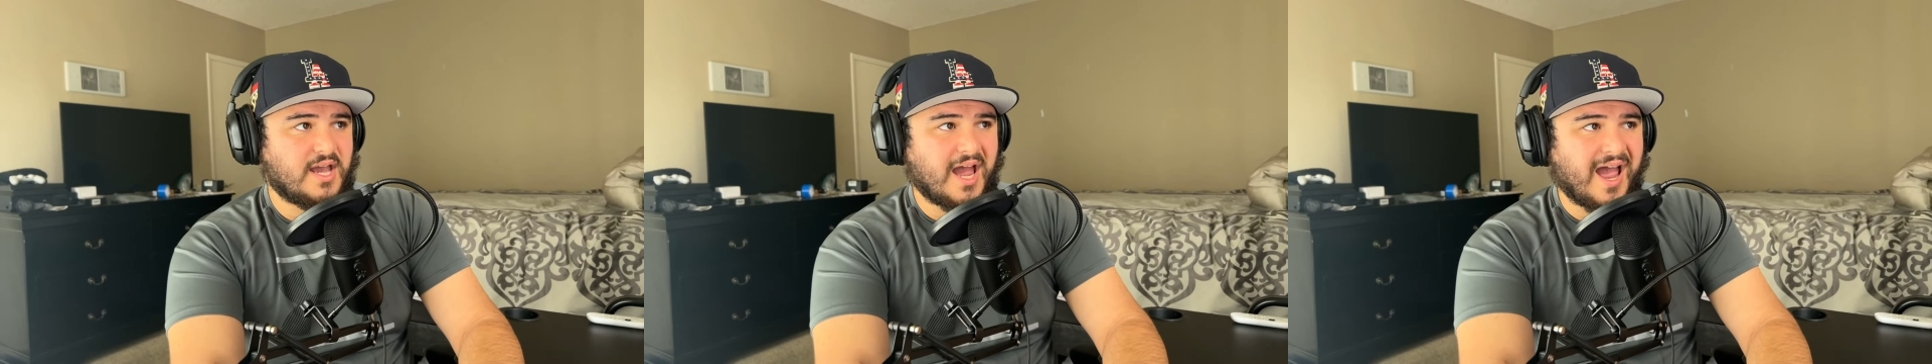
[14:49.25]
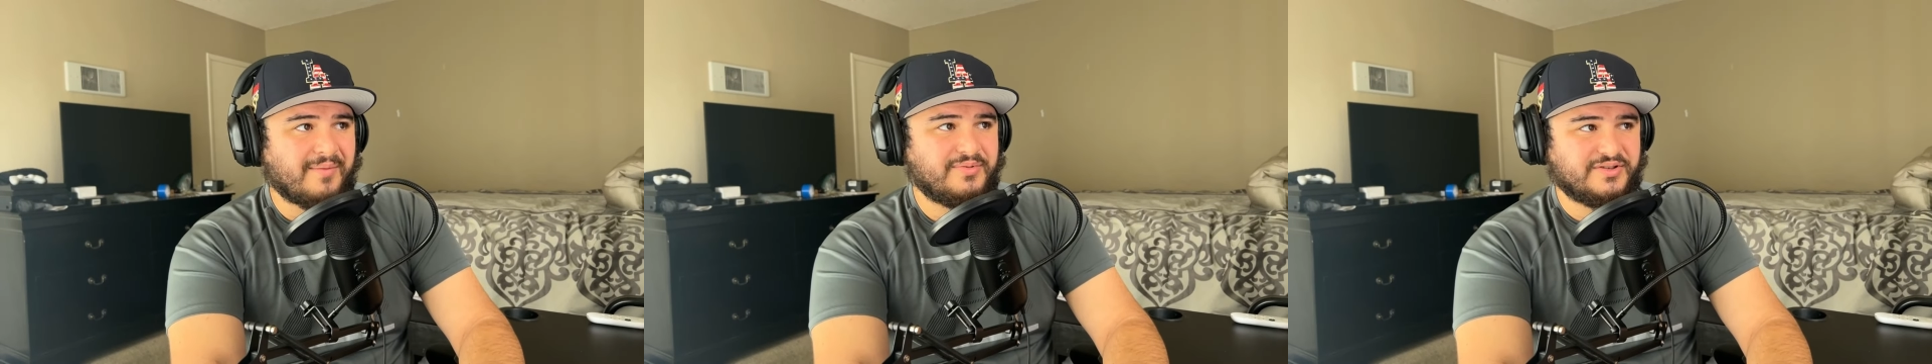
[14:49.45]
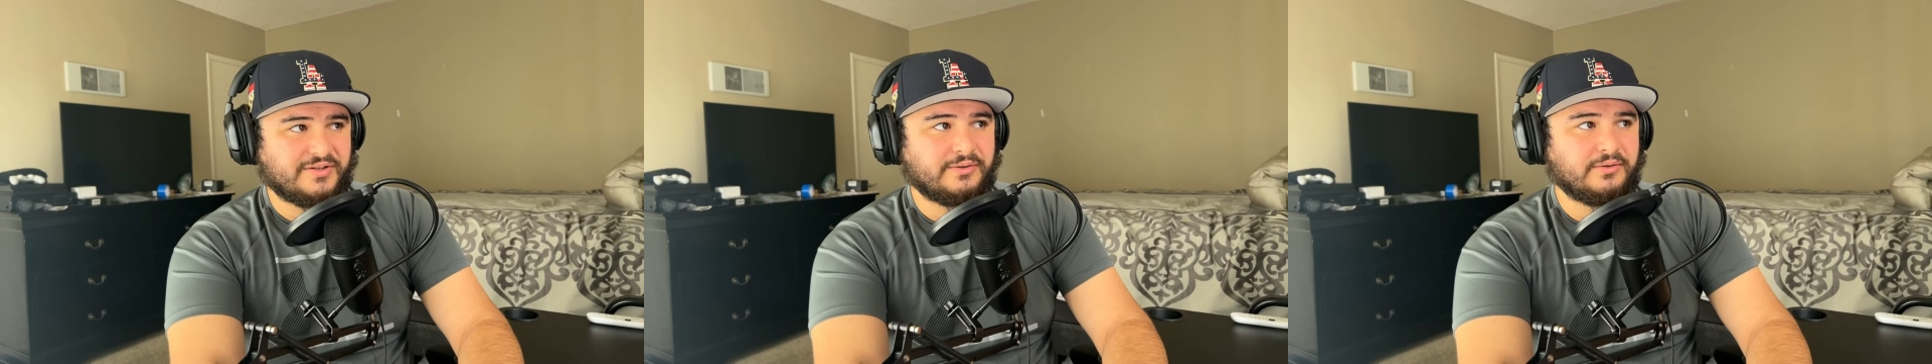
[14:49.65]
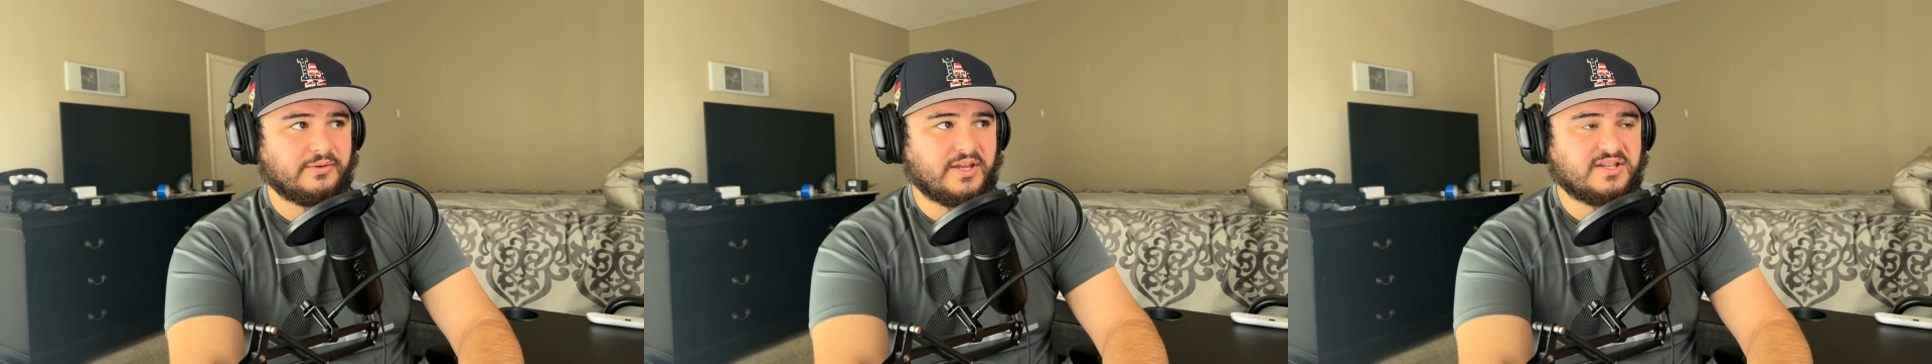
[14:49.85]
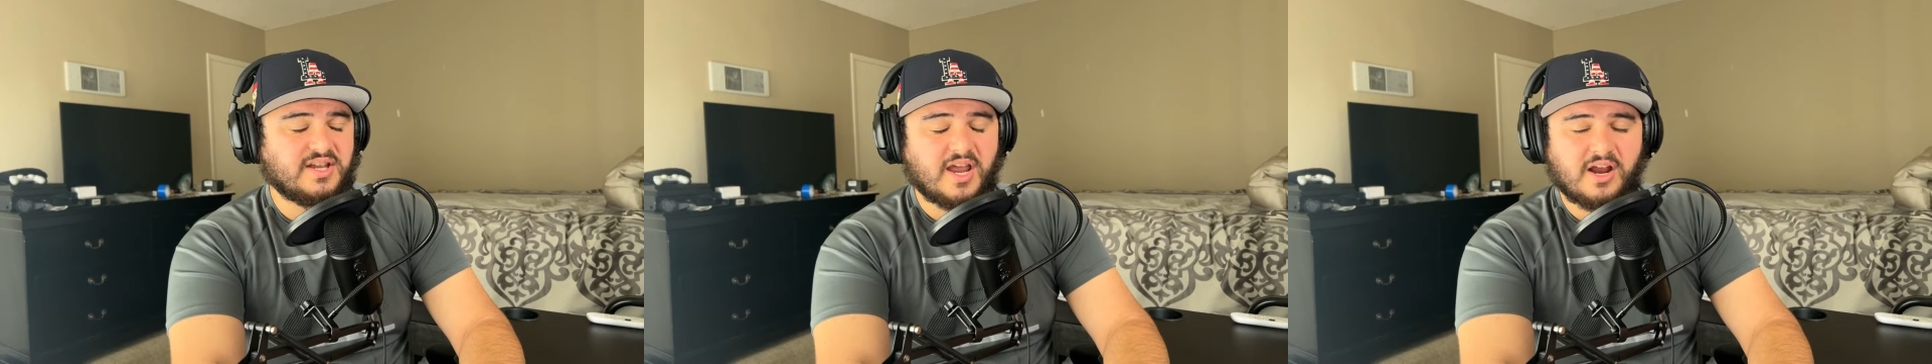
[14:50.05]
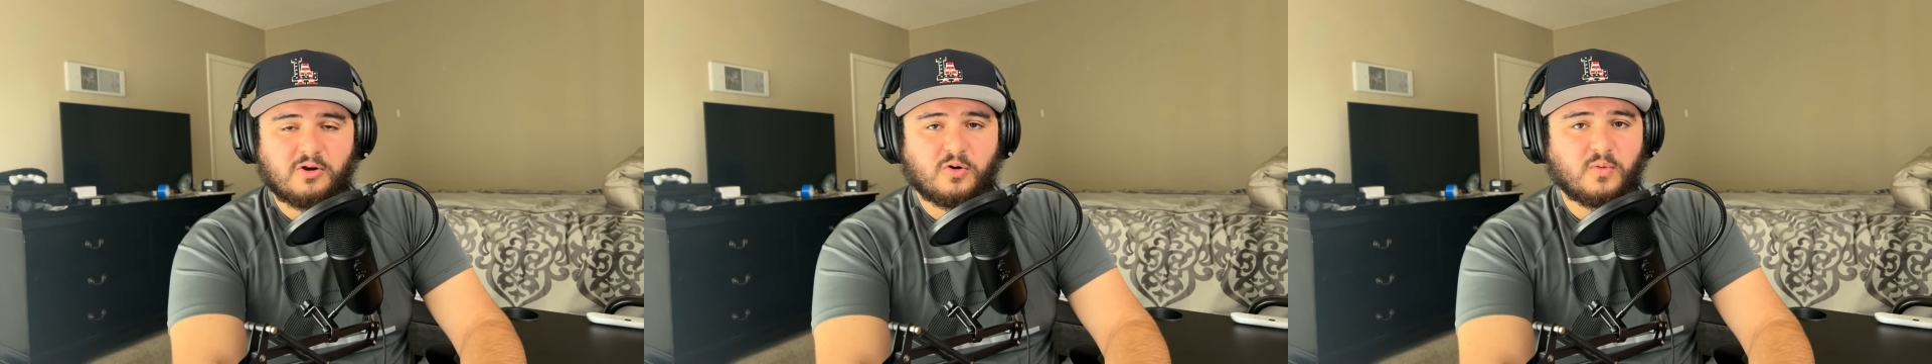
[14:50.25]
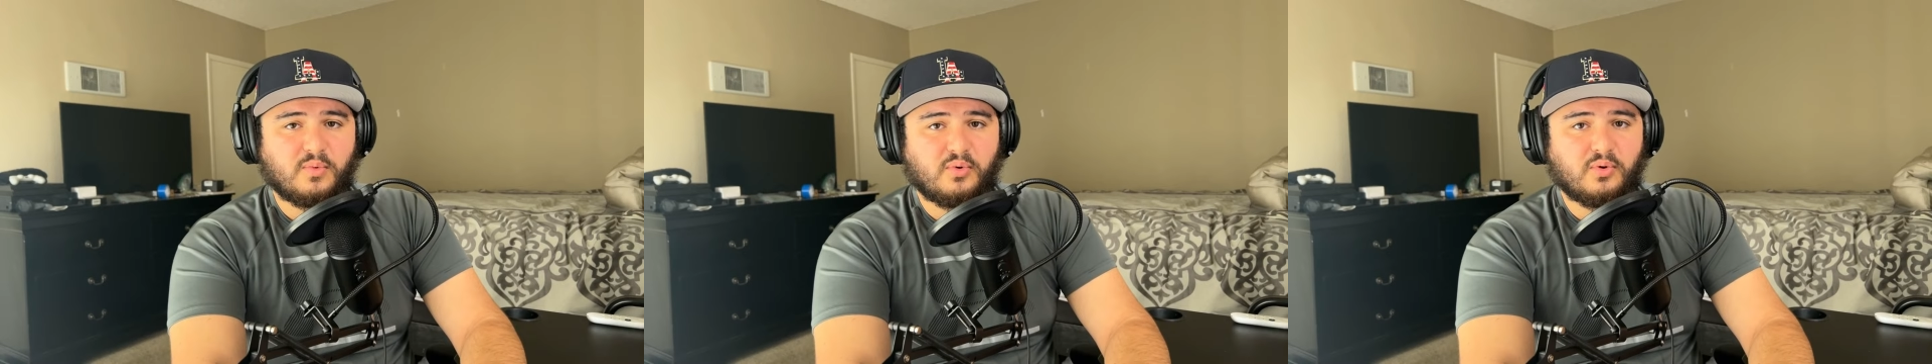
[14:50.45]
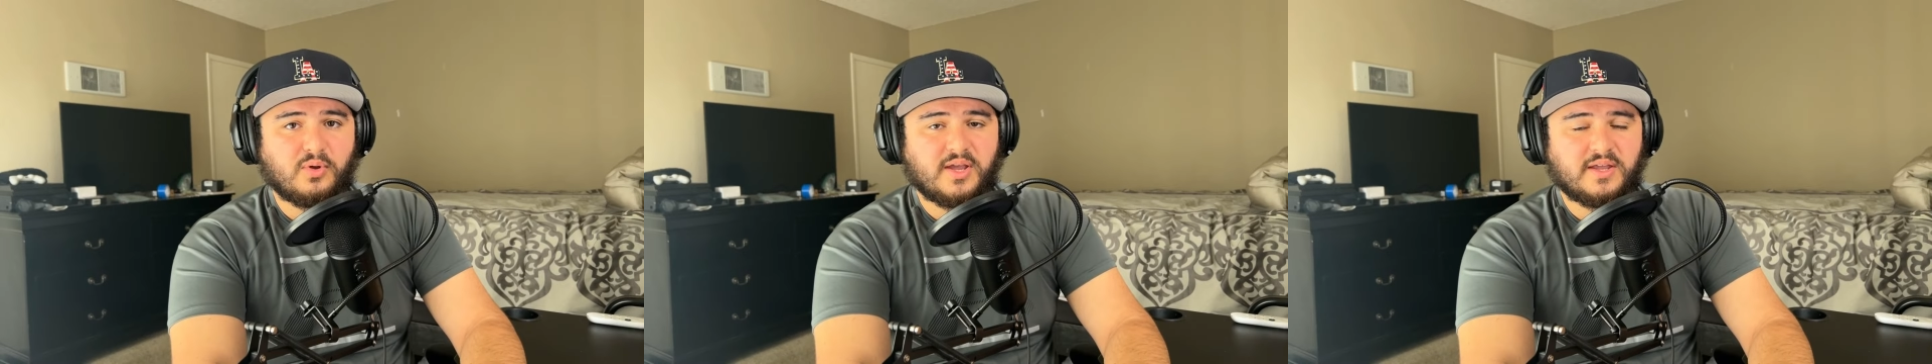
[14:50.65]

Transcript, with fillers: absolutely terrible